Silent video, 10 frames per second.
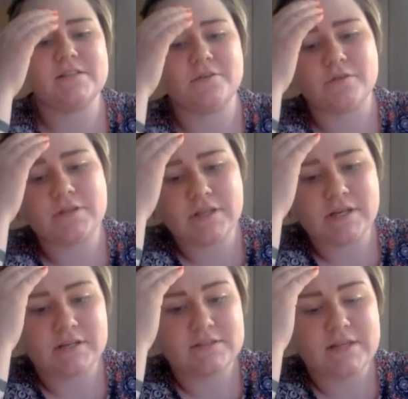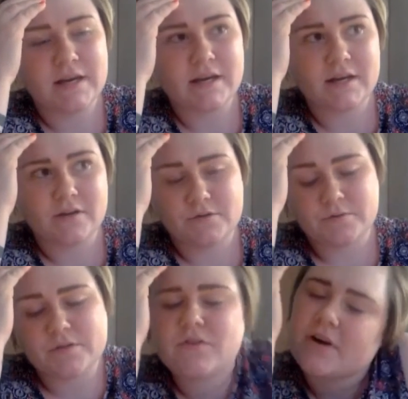old and I was diagnosed
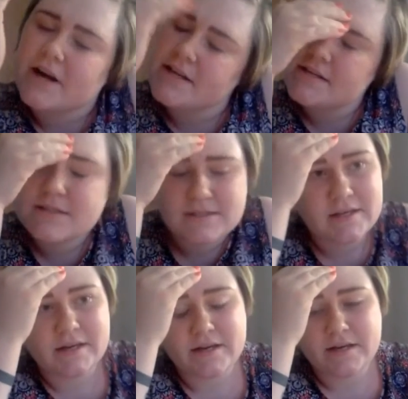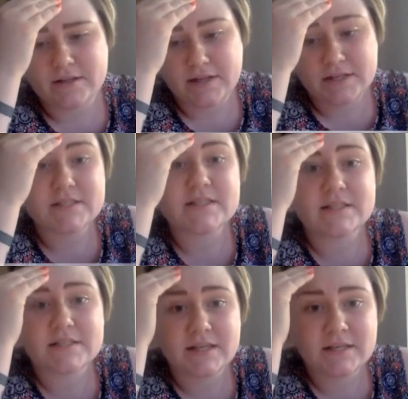with Tourette's at the age of
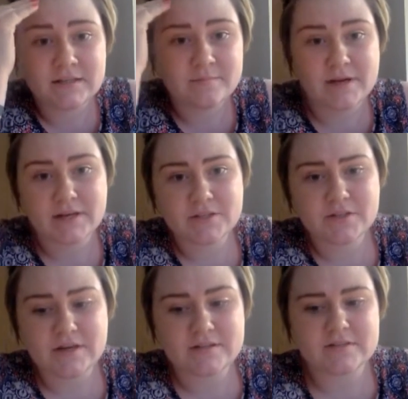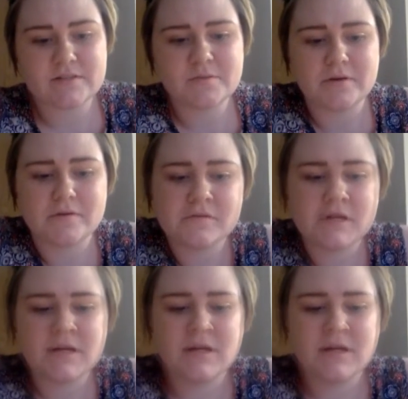16 back in 2012.